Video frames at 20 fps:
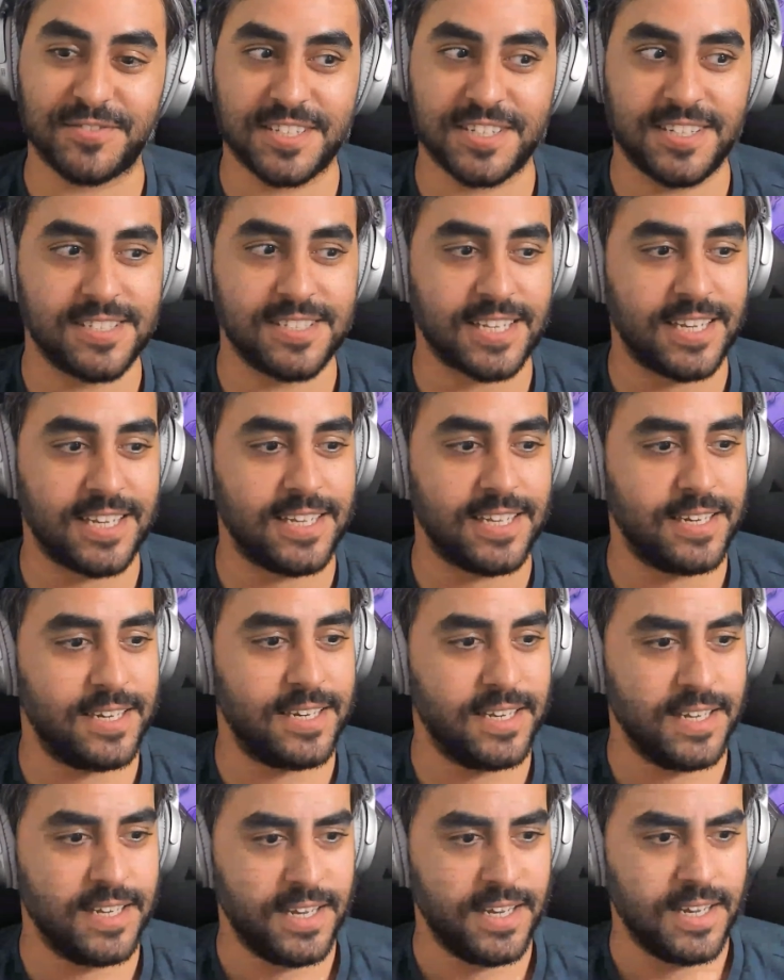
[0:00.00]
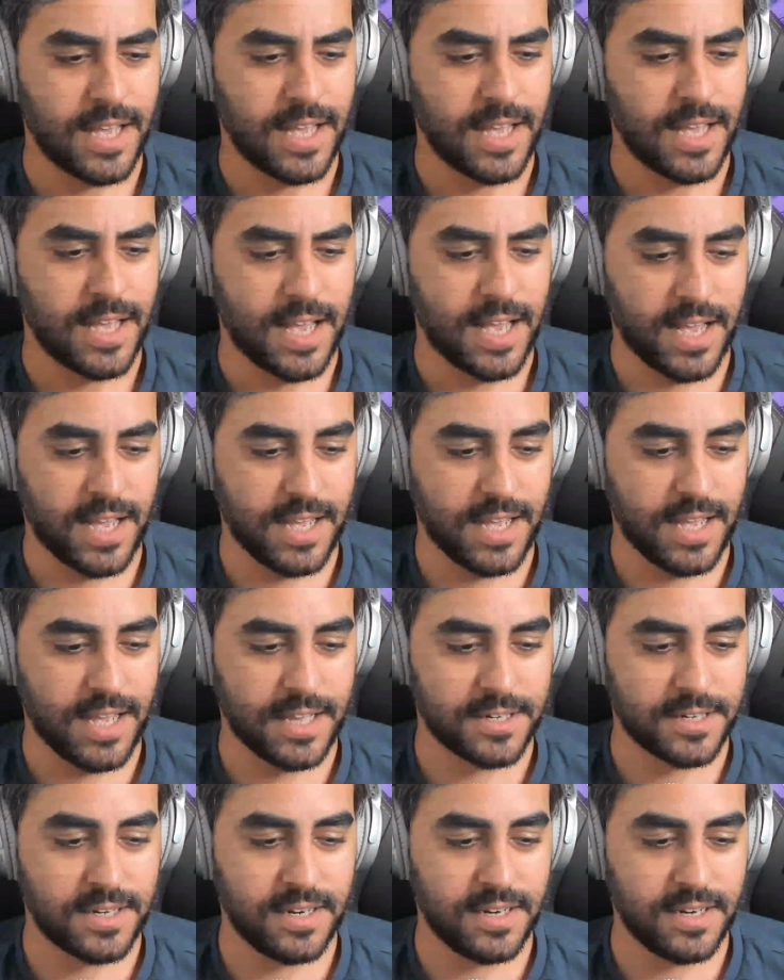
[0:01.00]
NFTs in uh,